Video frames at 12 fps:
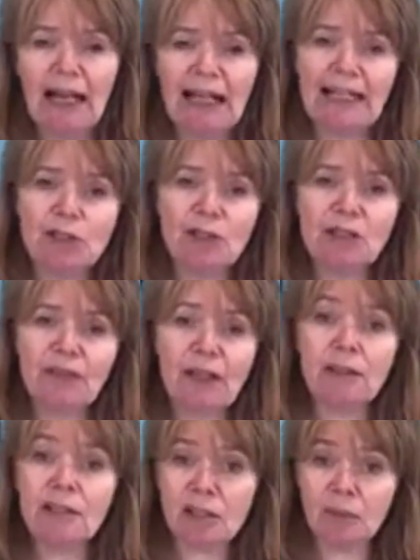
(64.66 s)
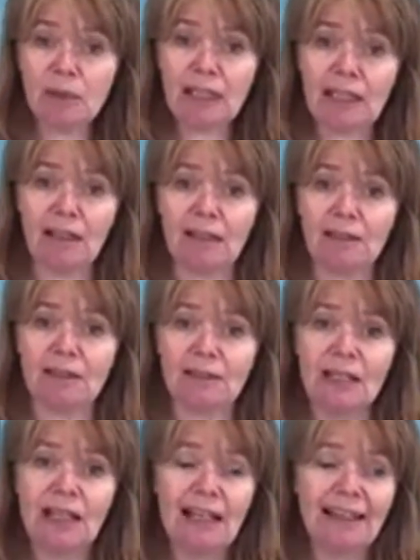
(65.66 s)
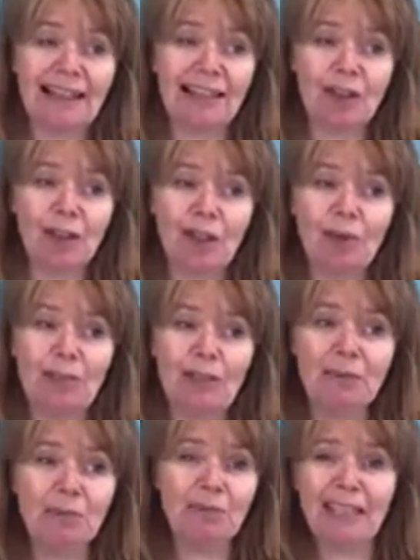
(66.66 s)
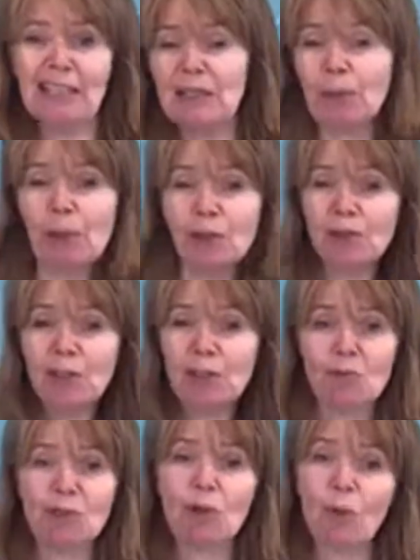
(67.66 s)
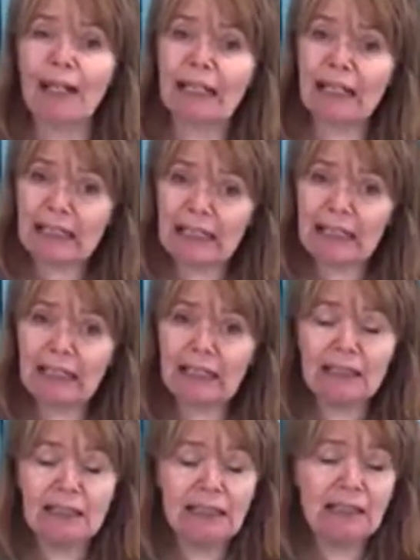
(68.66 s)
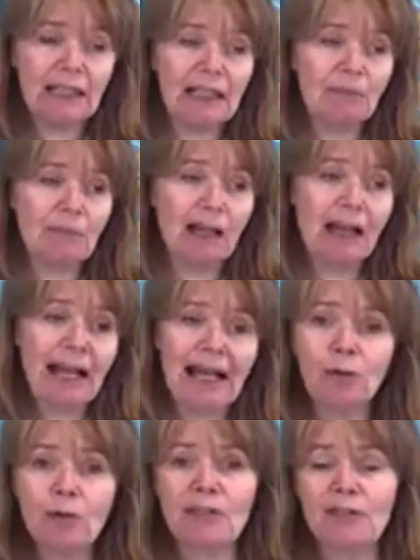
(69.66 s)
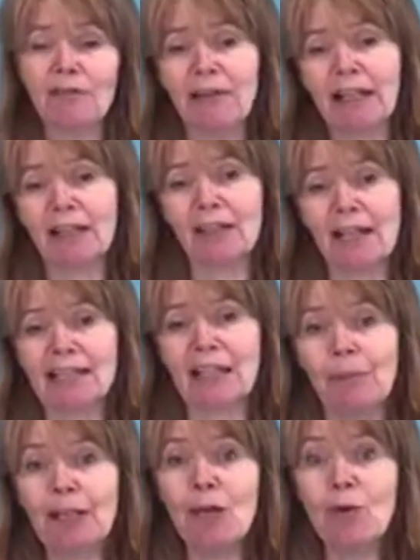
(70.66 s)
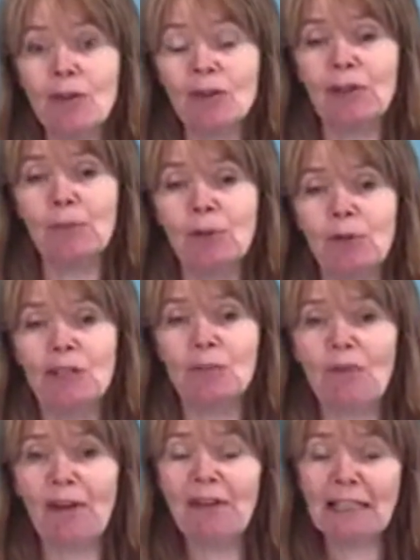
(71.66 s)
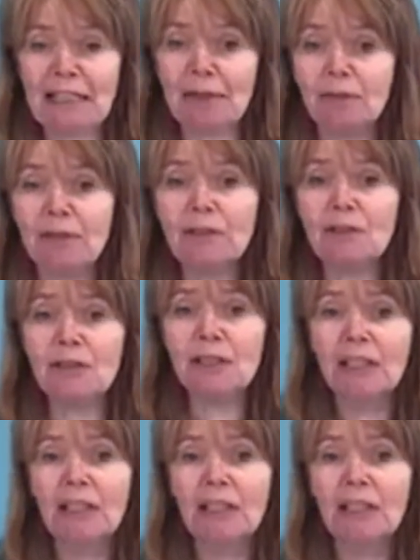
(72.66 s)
and I just found at some of the classes that nobody really spoke to you. It was quite cliquey. I also recognised that my own three boys were very different.